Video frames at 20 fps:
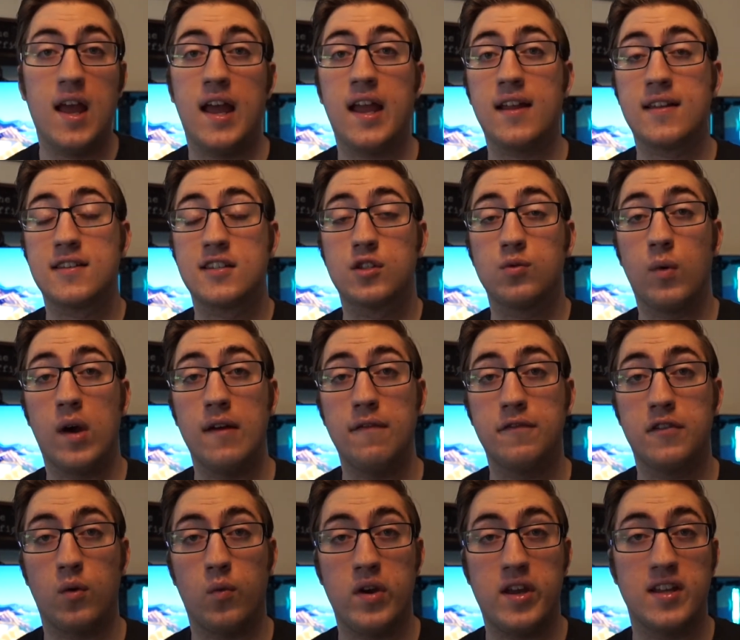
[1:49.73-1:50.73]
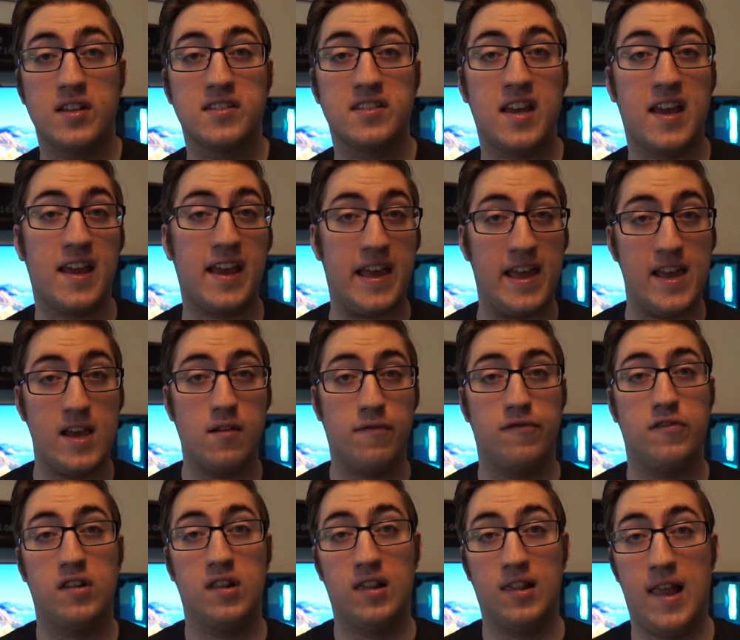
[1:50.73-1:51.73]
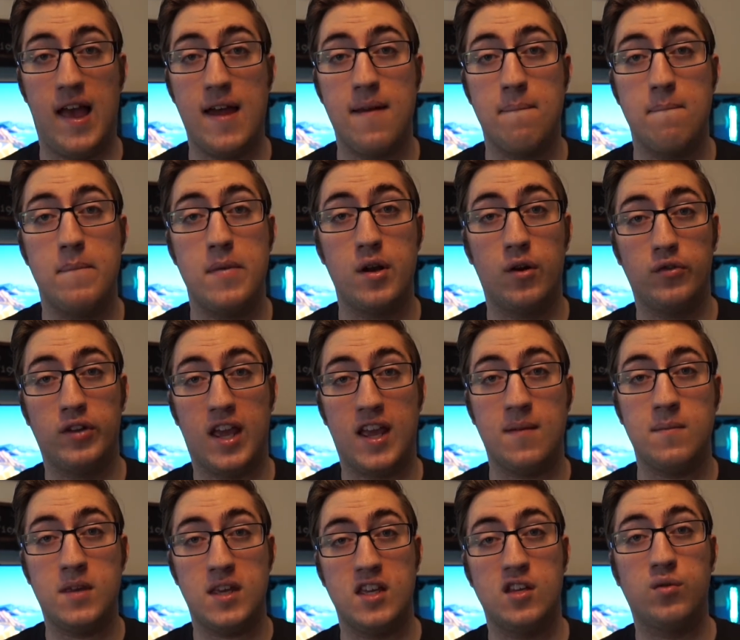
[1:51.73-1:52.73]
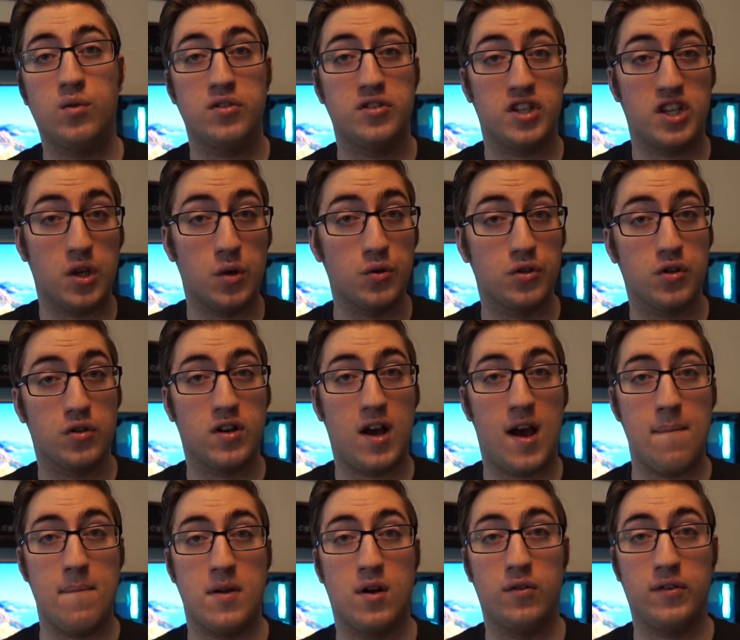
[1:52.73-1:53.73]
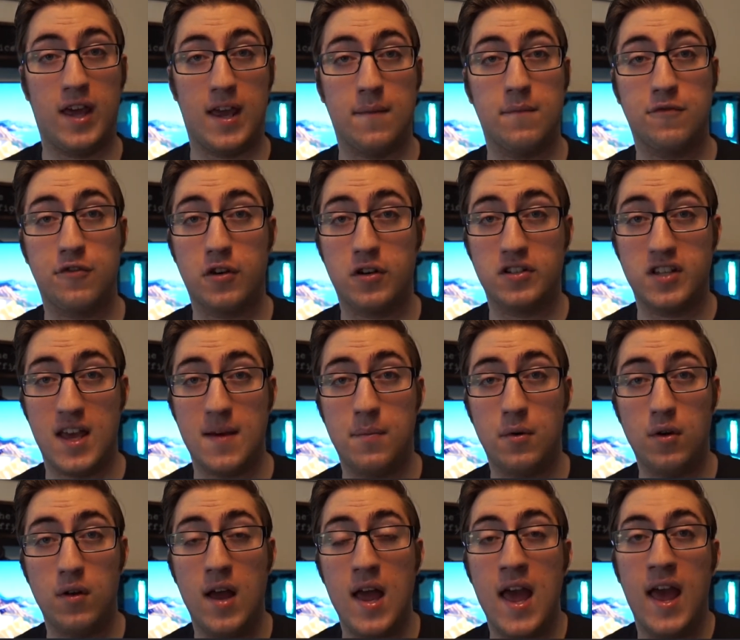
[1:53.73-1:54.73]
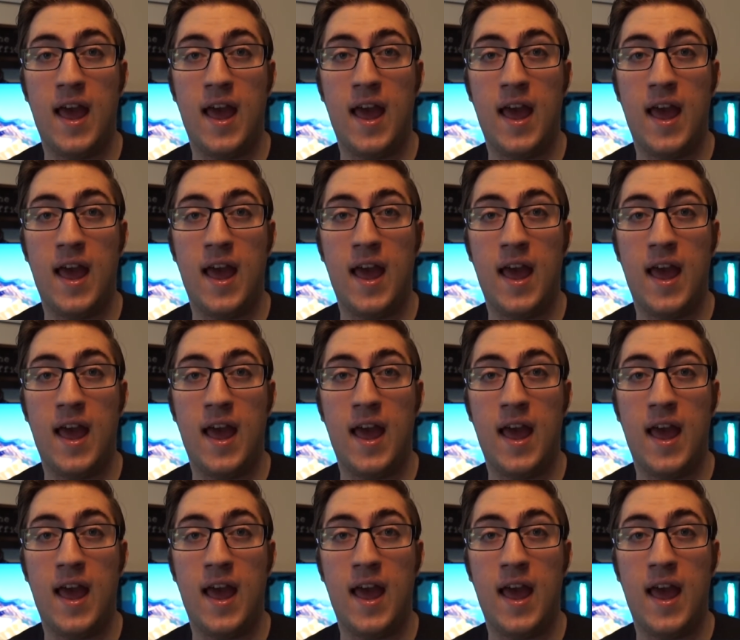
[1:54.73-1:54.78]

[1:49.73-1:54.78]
In Swift, we can say if let middle name equals user.middlename, for example,